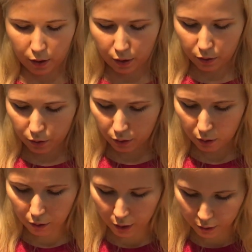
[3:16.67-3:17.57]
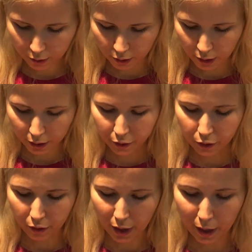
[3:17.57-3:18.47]
So let's
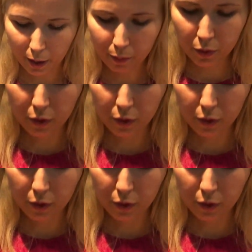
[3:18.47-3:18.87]
select grams